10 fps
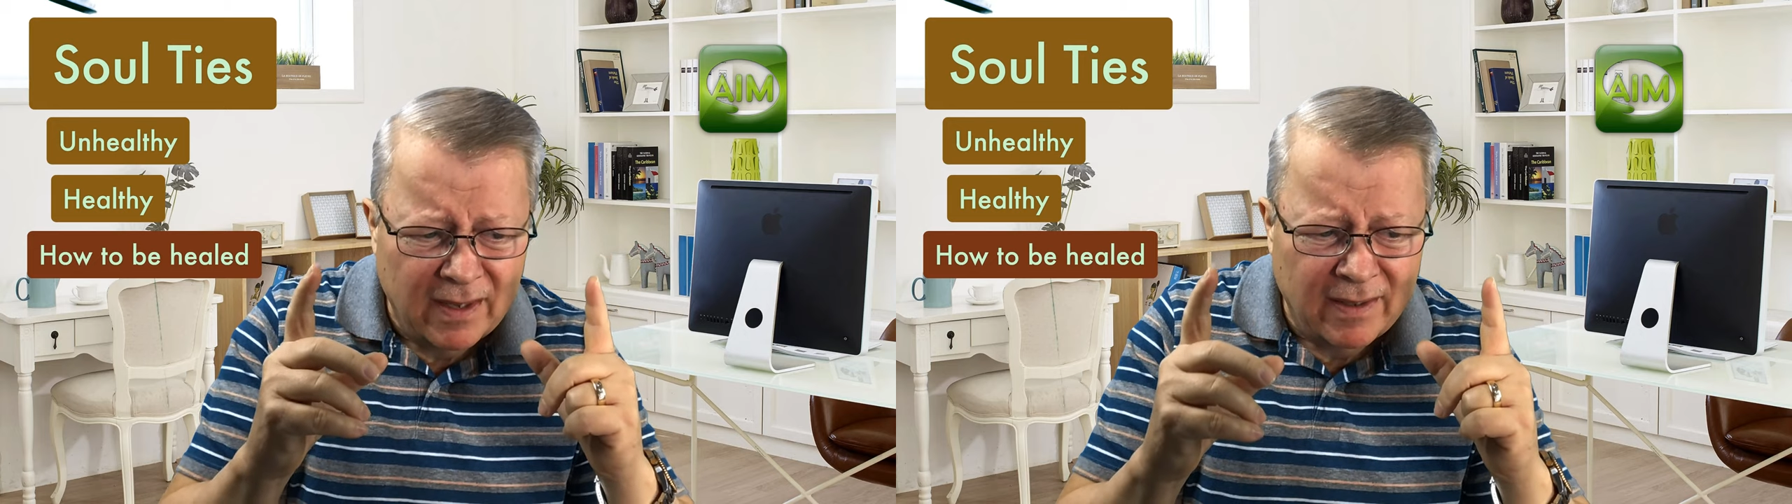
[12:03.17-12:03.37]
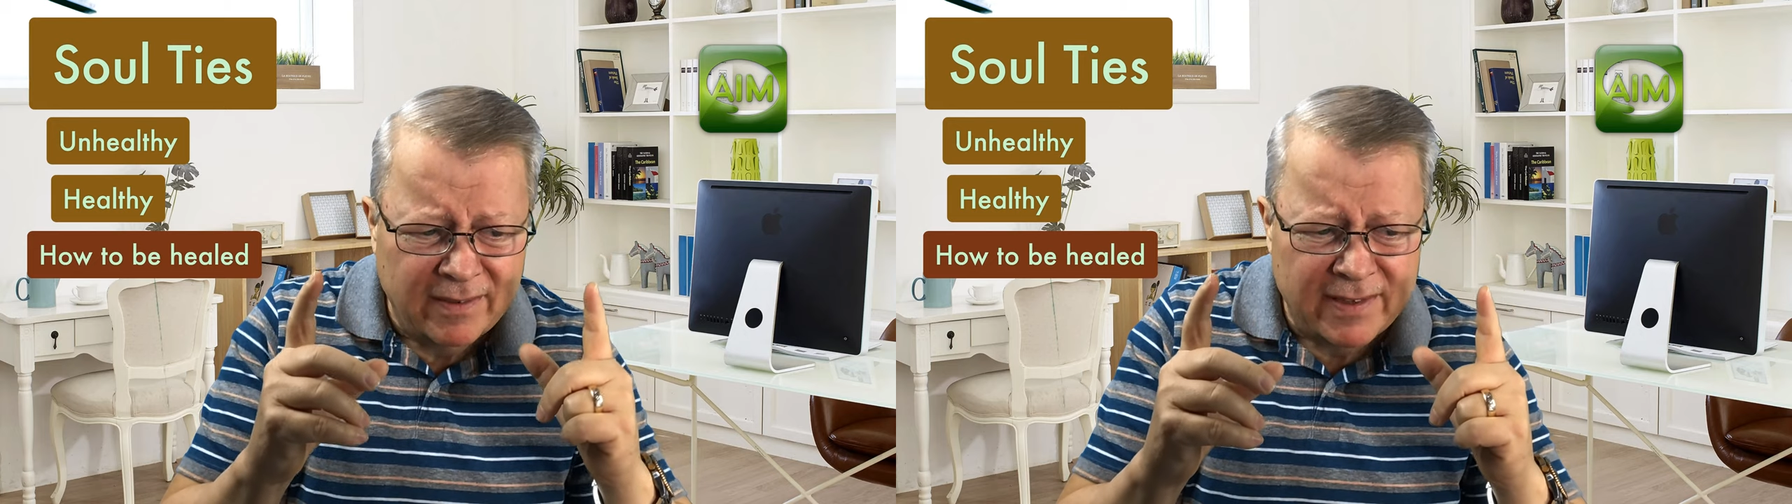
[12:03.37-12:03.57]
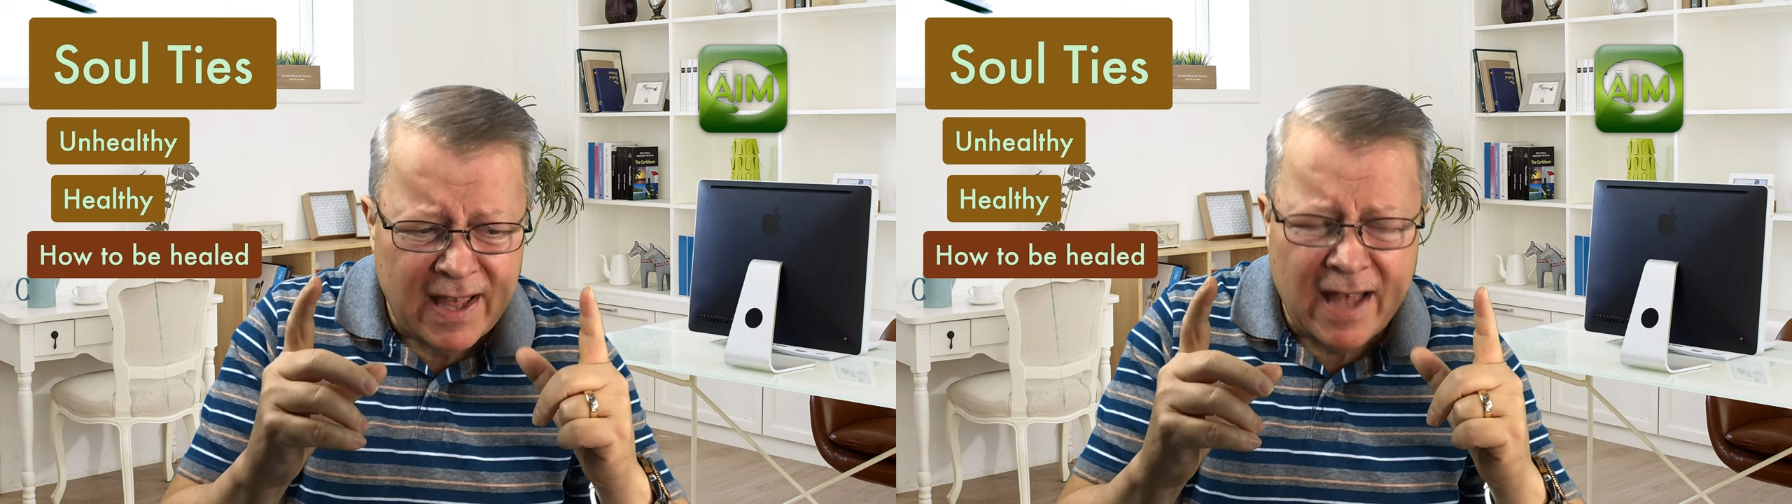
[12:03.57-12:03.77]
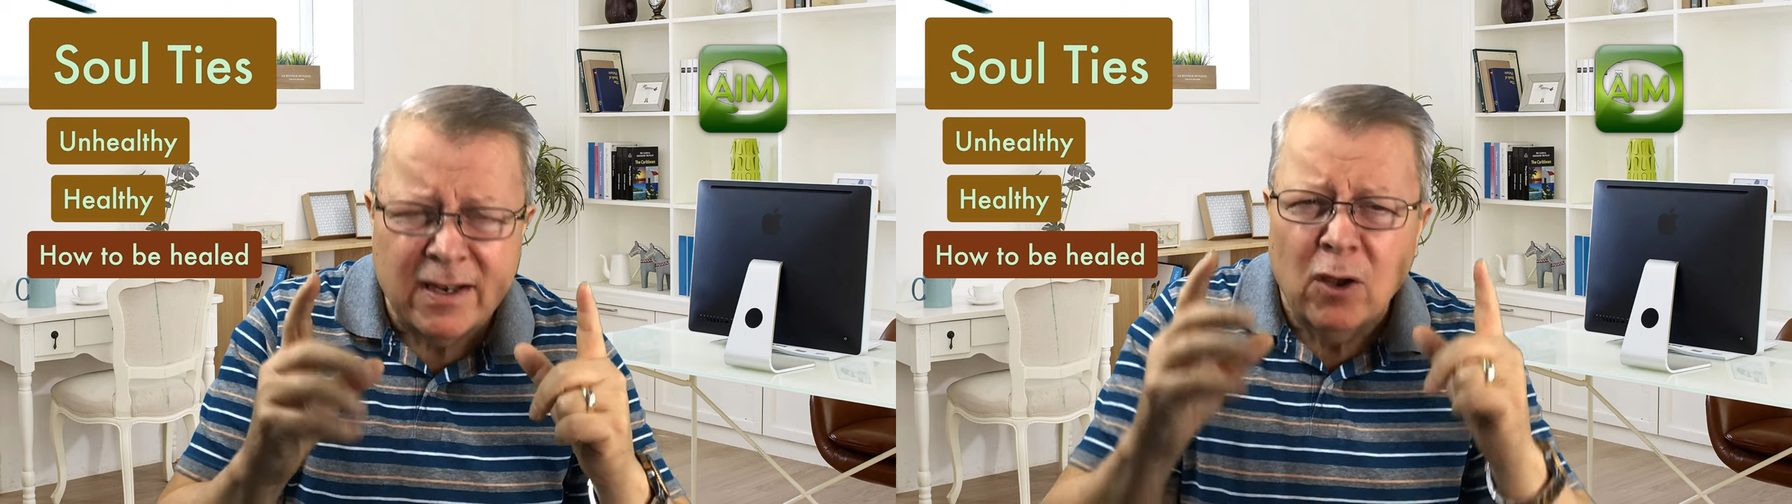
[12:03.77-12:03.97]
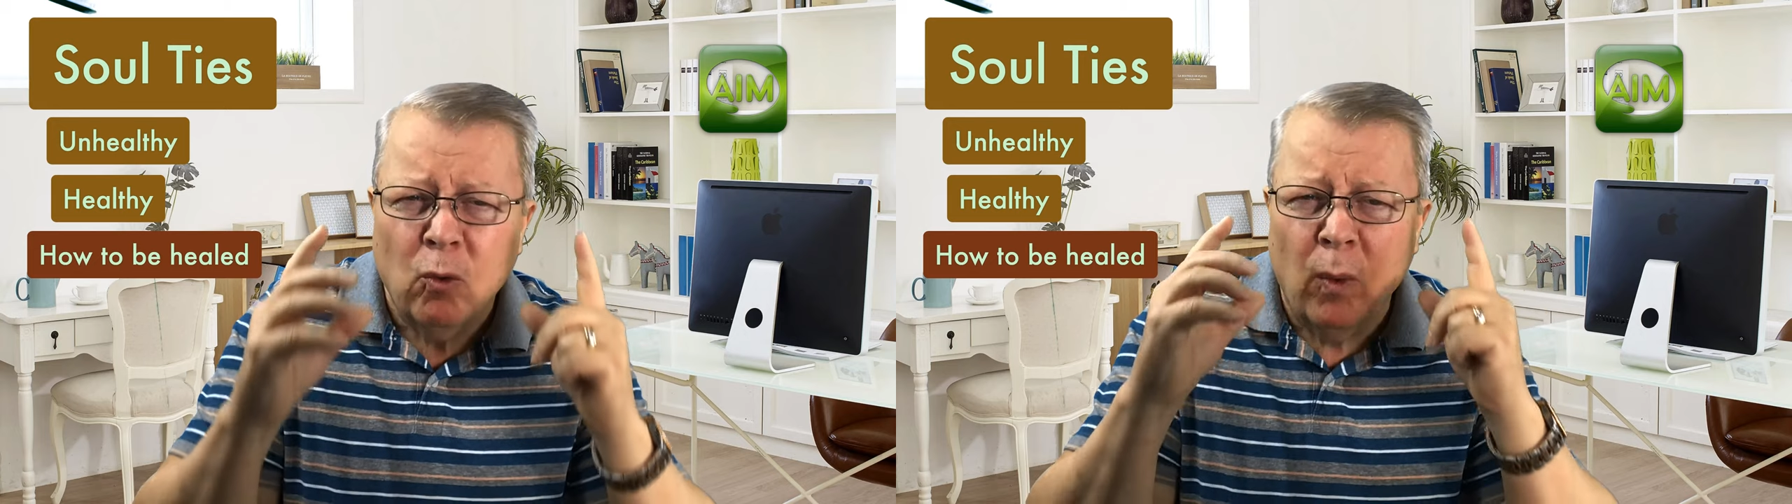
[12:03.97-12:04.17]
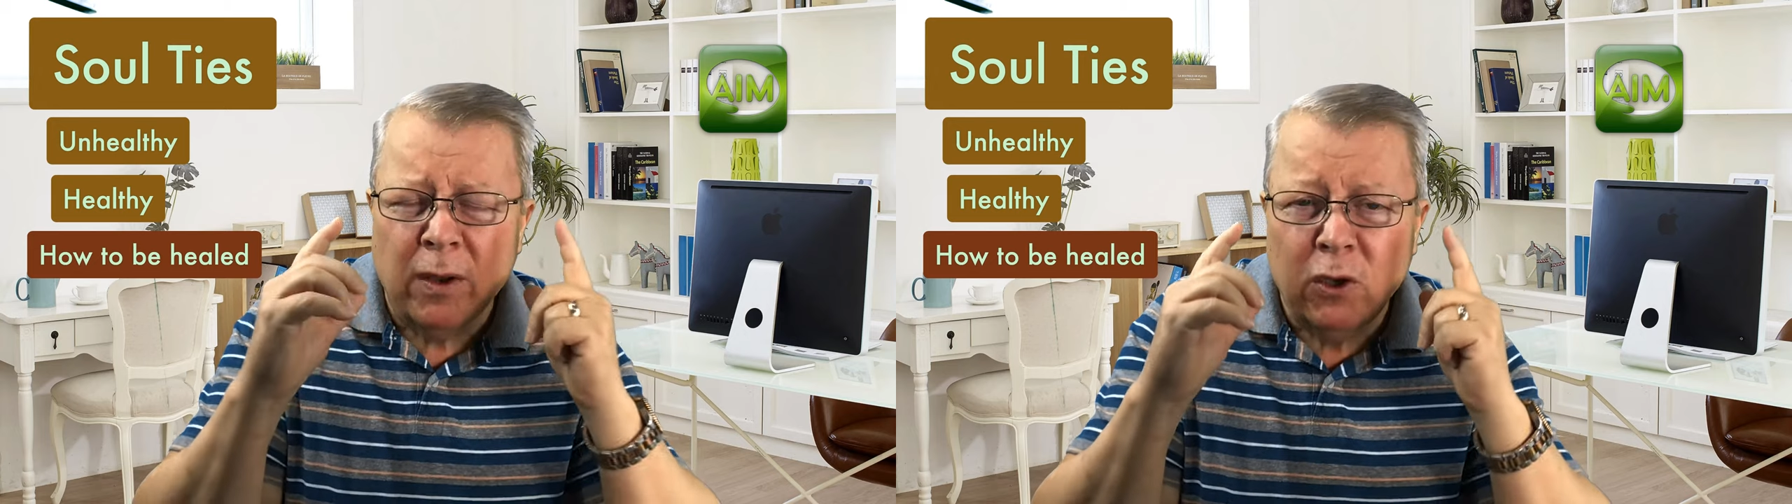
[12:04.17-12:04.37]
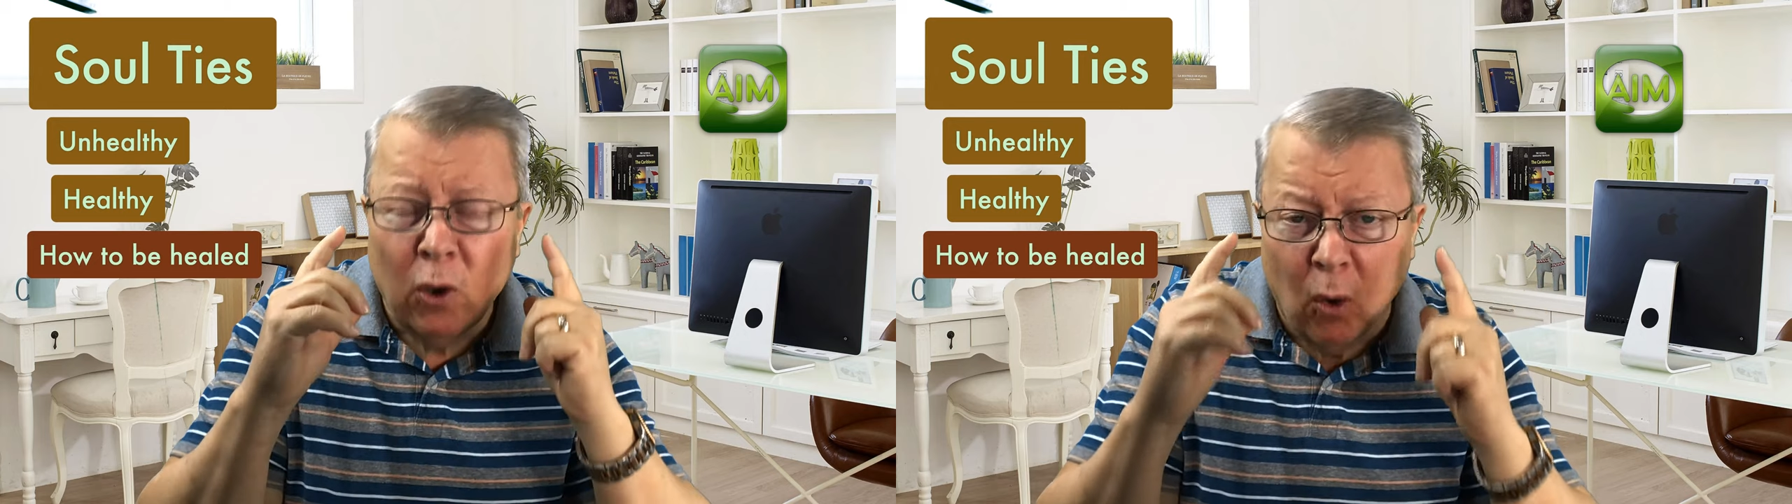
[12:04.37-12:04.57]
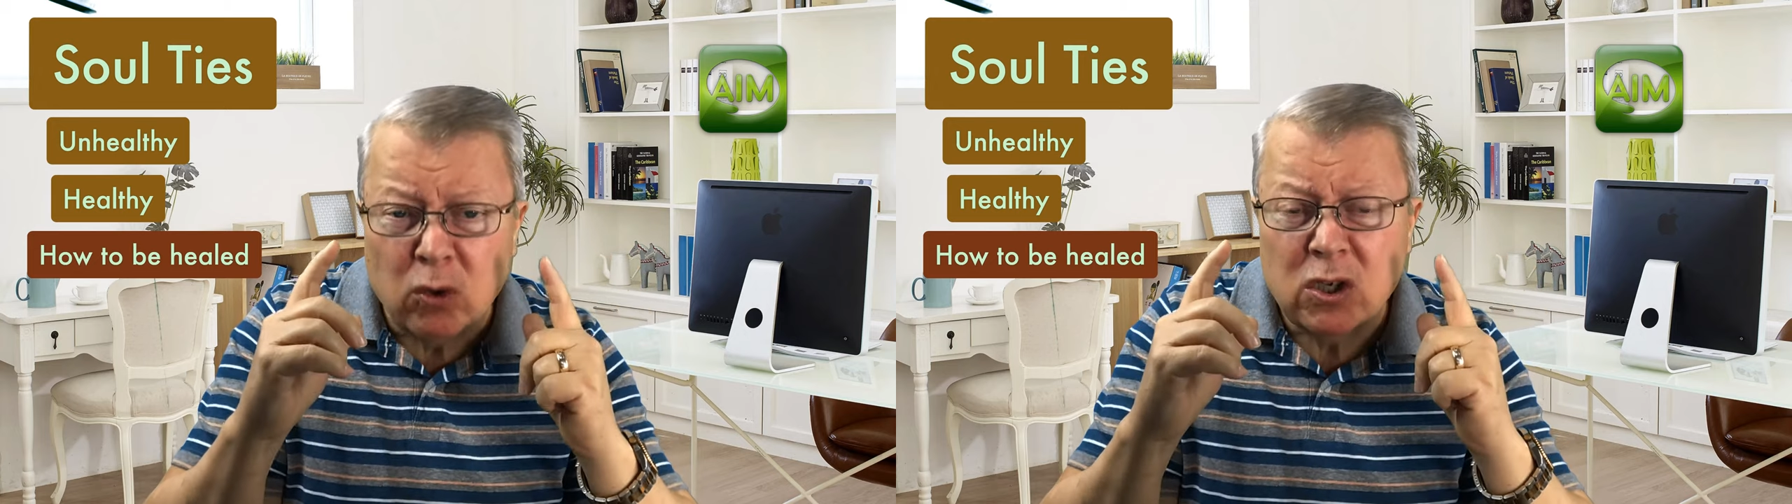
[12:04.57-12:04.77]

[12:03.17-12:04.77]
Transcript: that when your